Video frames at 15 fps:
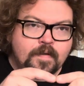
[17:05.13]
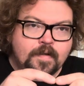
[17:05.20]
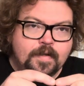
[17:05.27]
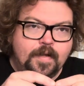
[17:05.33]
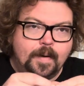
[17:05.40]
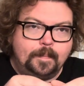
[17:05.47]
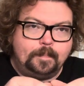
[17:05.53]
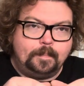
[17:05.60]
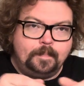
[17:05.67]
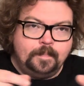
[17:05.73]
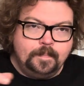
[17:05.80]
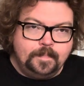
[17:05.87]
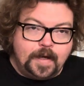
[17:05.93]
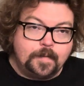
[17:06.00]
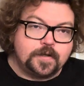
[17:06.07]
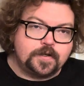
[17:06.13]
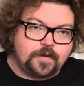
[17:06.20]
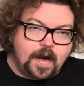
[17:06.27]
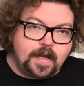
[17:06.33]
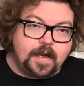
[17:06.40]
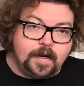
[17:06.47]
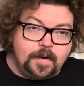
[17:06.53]
they were
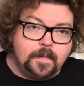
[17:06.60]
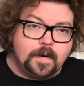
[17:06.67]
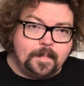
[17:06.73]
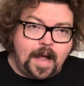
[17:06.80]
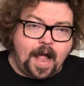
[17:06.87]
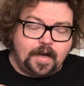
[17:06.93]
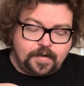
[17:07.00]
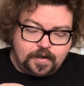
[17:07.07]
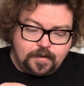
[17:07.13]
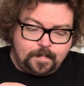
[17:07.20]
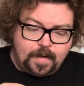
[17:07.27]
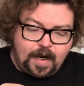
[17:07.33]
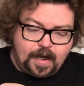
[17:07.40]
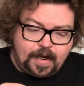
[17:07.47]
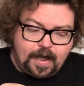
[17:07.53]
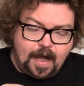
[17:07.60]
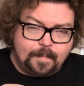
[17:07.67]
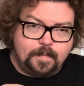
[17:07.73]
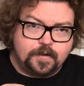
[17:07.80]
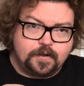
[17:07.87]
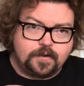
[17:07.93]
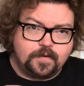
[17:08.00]
strike anywhere matches, but I kept
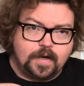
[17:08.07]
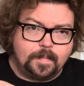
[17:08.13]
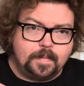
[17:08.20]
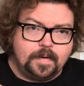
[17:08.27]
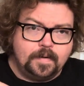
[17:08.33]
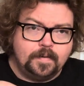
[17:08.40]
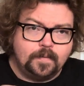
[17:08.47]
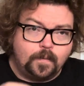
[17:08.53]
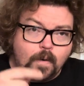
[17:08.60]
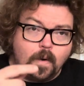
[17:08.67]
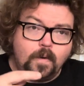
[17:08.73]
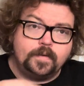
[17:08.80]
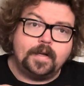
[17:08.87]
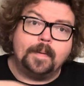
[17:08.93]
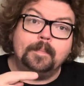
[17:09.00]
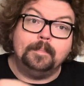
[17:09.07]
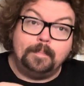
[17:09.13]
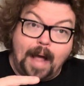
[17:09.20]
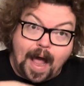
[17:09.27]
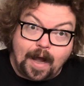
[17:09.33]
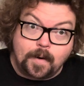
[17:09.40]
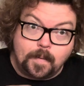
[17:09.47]
a strip rolled up
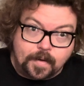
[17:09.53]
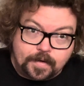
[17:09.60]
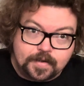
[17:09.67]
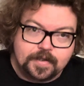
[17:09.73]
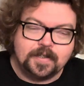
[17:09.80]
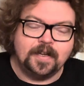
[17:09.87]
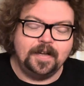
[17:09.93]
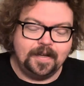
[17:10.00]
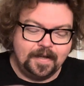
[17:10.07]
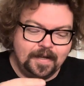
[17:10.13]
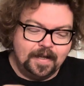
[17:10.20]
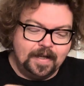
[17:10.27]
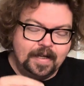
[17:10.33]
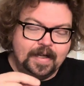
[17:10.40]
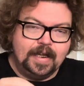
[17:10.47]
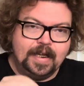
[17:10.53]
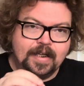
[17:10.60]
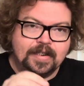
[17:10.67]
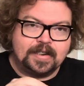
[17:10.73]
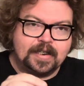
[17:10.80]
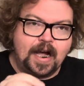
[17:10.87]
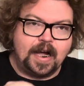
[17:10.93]
backwards
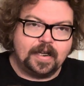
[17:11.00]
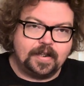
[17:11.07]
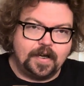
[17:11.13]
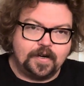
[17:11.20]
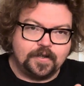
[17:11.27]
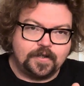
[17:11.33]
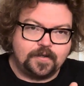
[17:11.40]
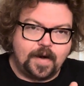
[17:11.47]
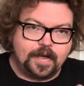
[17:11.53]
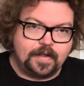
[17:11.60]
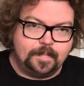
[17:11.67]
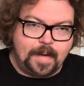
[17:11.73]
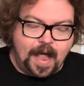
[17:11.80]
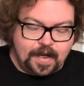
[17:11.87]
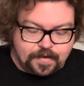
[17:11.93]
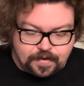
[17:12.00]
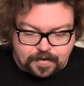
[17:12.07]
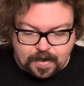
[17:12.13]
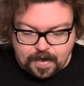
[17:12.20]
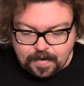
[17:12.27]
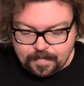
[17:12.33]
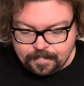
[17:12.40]
inside there to strike the matches
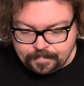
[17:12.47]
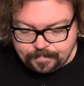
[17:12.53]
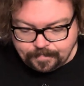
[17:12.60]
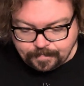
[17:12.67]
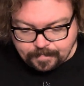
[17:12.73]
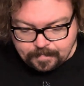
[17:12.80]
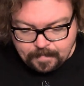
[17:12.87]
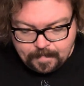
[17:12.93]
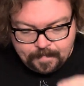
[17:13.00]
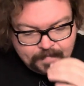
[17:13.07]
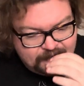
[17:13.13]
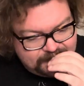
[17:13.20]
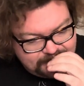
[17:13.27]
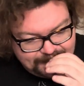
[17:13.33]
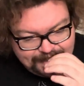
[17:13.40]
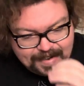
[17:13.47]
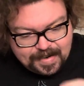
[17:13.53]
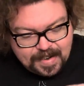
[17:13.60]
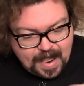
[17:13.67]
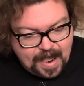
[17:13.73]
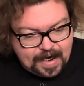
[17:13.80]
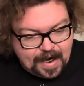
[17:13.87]
on. So I get
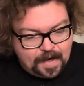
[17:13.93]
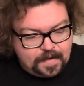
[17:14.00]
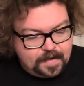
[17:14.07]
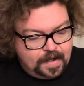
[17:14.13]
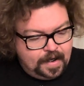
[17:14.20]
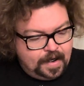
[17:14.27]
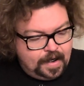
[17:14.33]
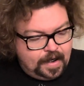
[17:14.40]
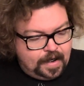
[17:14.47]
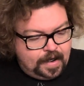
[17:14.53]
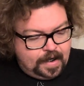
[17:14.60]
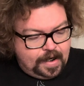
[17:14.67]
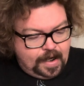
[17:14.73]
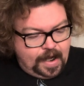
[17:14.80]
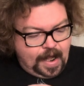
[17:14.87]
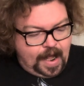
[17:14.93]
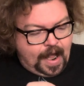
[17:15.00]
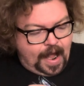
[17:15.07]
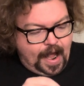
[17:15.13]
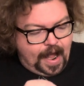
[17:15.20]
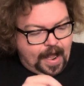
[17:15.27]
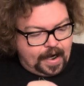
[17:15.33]
that out,
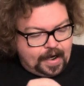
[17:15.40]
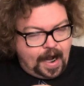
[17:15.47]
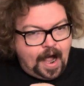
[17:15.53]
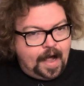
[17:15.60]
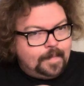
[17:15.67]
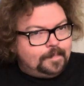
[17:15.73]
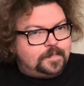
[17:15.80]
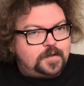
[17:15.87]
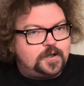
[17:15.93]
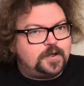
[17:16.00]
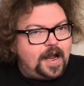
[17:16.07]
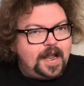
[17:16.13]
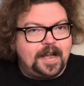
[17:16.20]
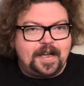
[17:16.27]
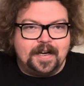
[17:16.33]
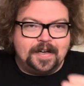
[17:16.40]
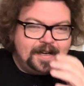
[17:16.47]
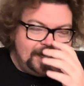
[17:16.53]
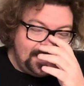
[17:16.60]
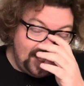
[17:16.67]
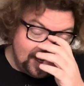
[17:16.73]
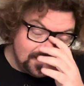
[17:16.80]
and I'm shaking,
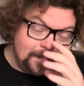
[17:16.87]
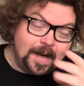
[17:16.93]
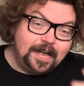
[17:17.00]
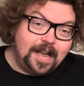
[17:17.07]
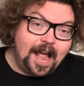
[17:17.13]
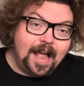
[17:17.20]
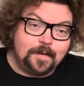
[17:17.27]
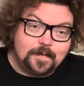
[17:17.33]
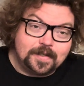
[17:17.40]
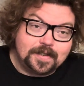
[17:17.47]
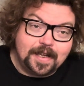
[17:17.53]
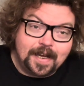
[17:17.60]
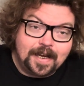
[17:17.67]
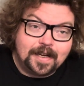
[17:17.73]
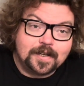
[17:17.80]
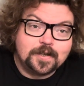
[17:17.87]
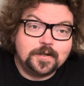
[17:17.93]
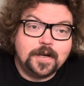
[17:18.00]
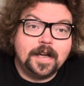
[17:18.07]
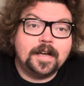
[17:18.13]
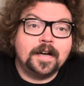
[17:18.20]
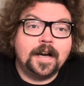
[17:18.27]
as my dad would say,
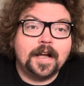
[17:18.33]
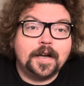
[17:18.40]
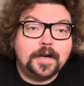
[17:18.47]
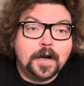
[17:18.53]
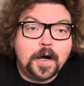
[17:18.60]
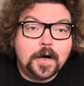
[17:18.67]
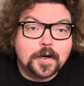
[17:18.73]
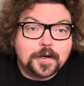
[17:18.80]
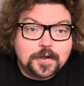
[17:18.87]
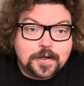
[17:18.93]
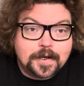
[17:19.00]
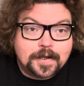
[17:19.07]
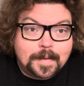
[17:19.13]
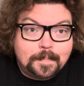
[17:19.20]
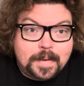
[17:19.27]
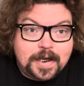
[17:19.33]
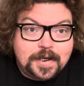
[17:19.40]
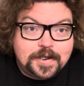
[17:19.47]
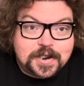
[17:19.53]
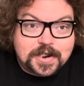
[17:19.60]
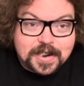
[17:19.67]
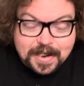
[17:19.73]
shaking like a dog shitting a
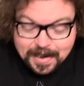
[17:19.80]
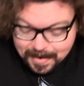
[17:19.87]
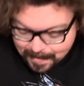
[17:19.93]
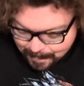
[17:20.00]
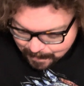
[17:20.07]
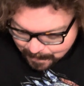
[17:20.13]
peach seed.